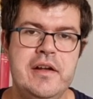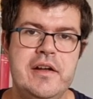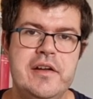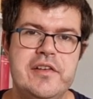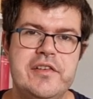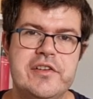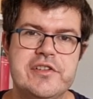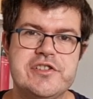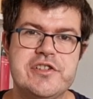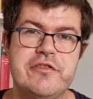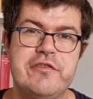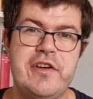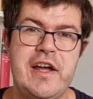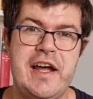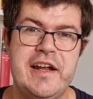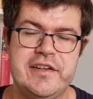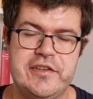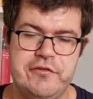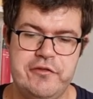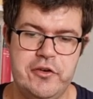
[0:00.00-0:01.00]
Such a
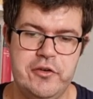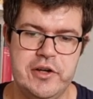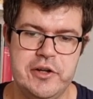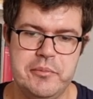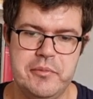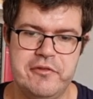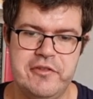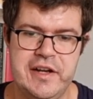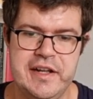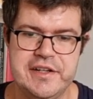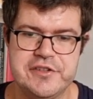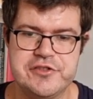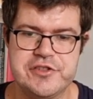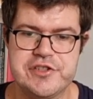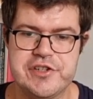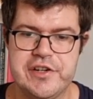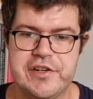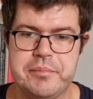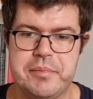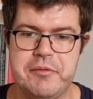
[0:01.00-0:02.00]
vast volume of
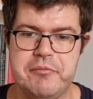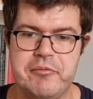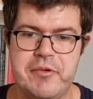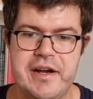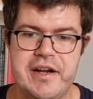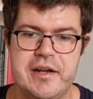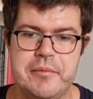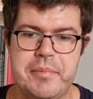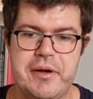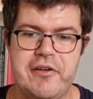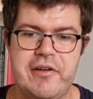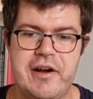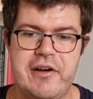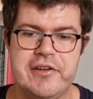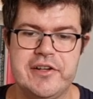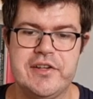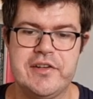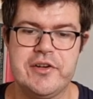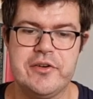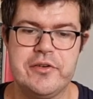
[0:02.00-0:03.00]
literature has been written about
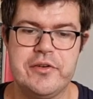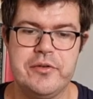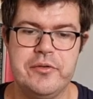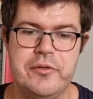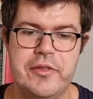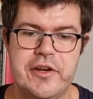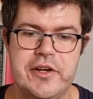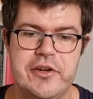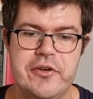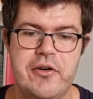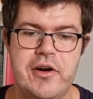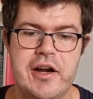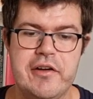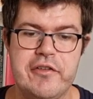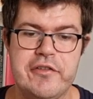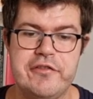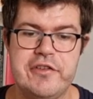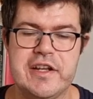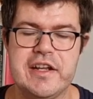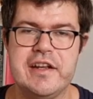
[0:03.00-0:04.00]
Aristotle that not
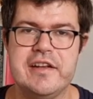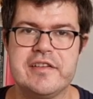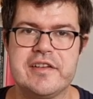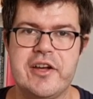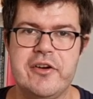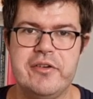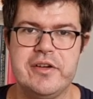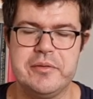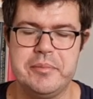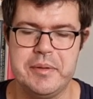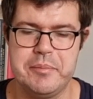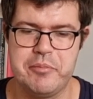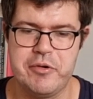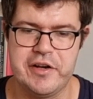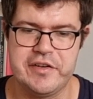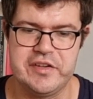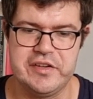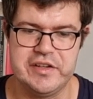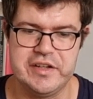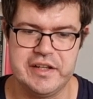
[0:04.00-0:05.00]
everything is going to be
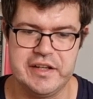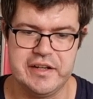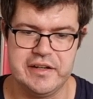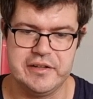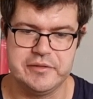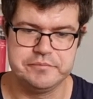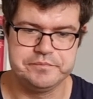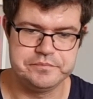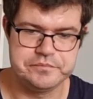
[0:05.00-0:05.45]
present here.